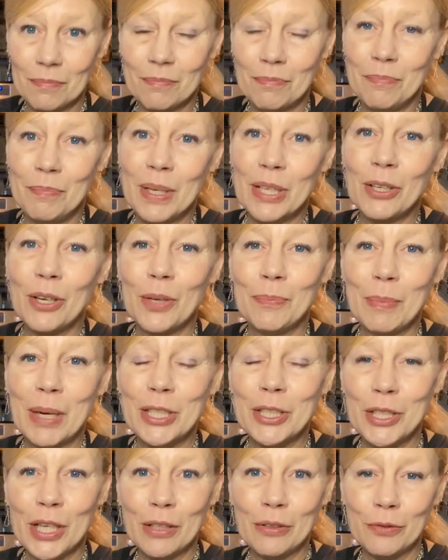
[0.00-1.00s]
been on my
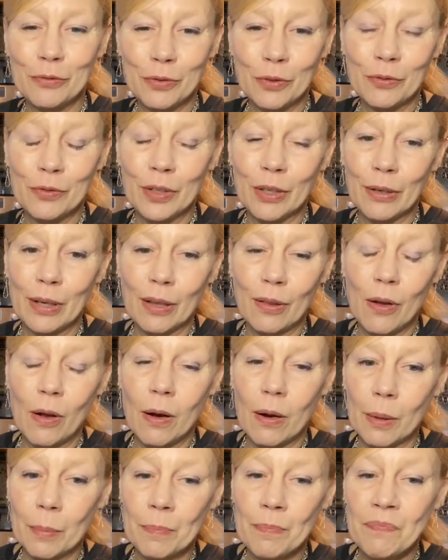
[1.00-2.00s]
channel for very
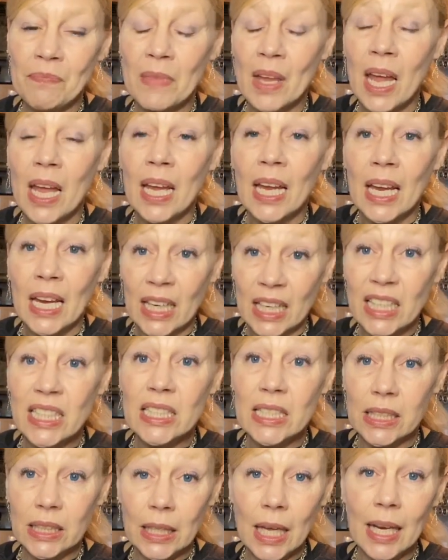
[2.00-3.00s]
long,
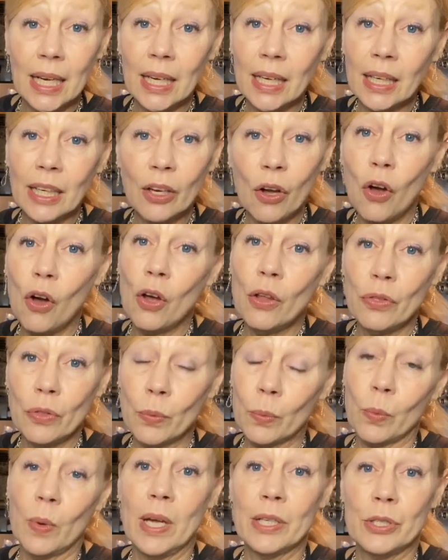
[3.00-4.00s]
he's laying on the
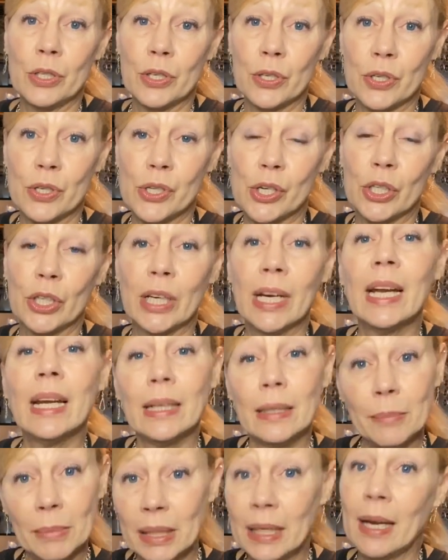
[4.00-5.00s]
register and
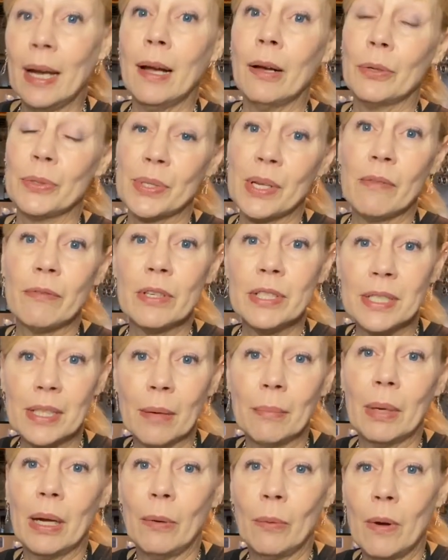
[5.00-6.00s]
he meows every
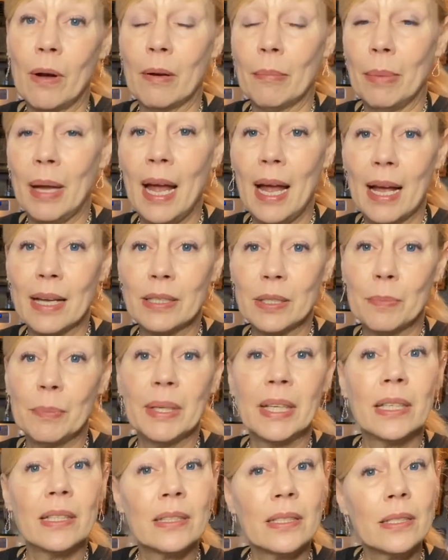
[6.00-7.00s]
time I walk past
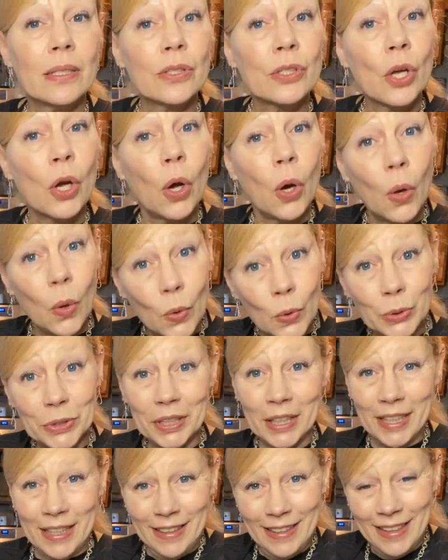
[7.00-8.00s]
because it's cold
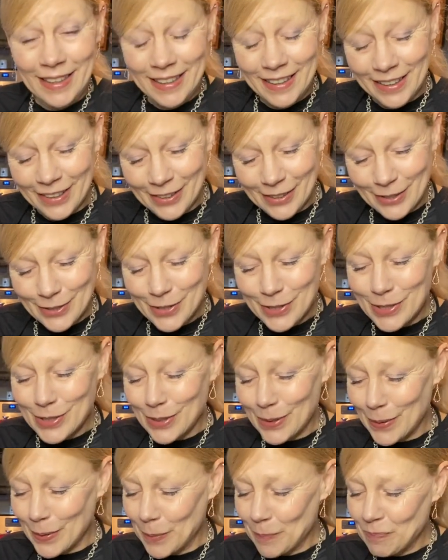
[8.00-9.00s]
in here.
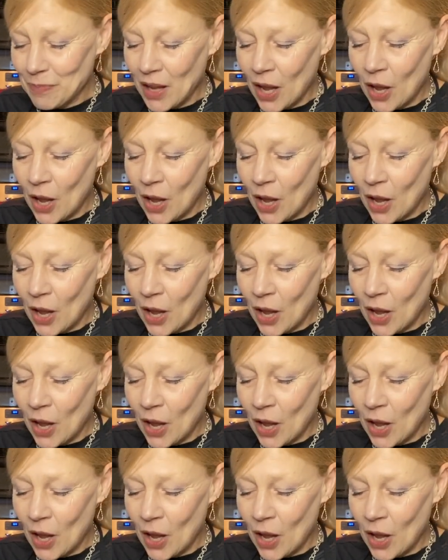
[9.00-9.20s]
So